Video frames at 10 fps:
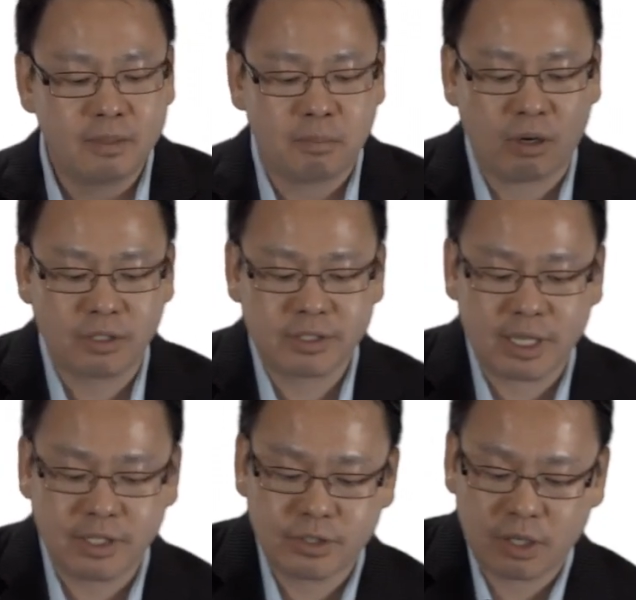Paul
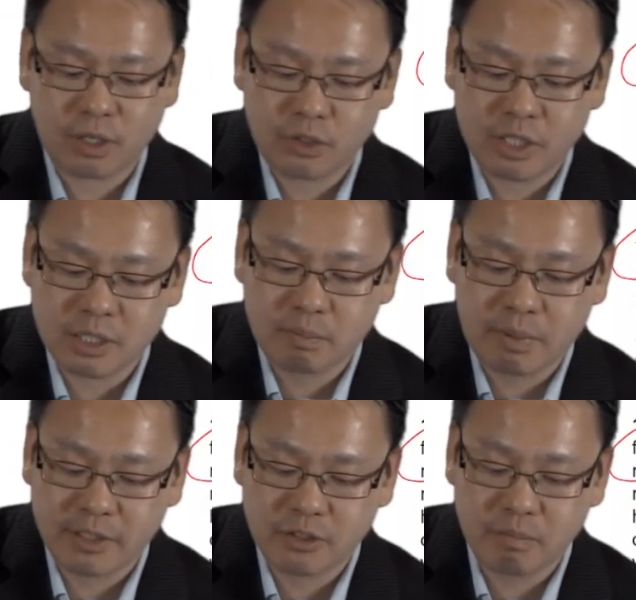says it is
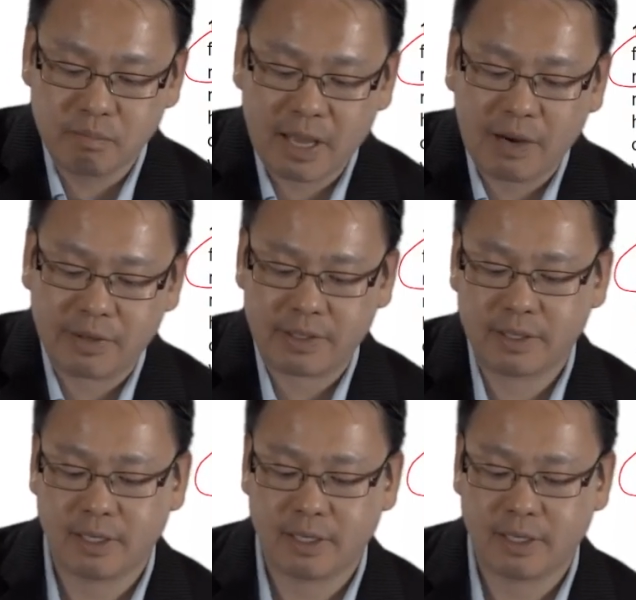better to marry.